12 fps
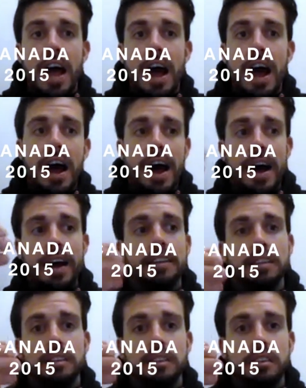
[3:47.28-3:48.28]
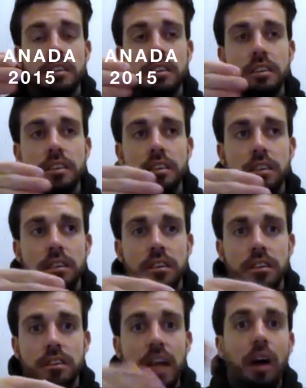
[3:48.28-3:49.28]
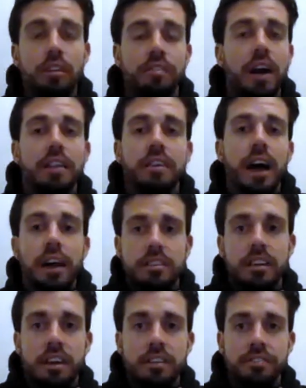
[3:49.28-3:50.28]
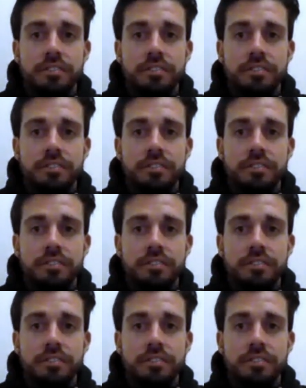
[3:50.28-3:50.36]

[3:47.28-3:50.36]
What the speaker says: and that was fantastic.